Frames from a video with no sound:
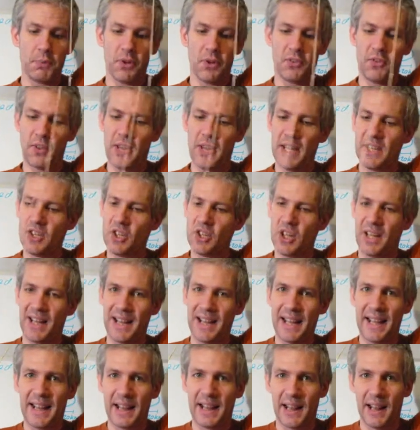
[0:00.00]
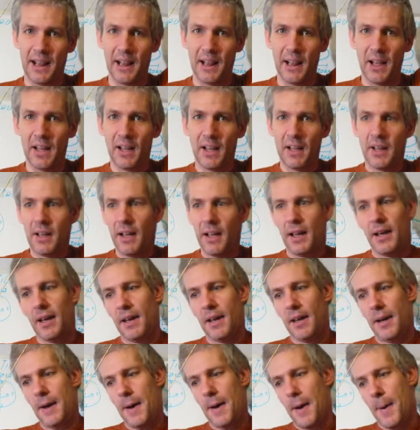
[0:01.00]
but is a little
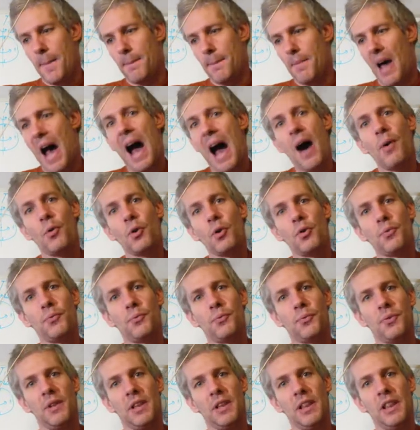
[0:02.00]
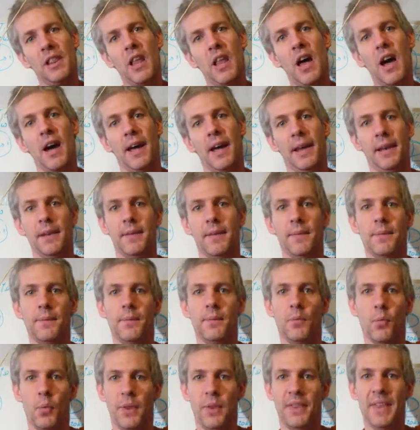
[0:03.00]
out of line
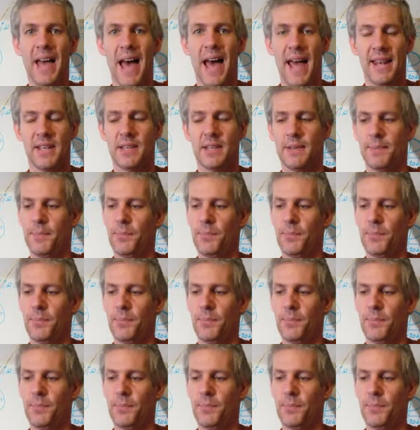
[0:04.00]
with that.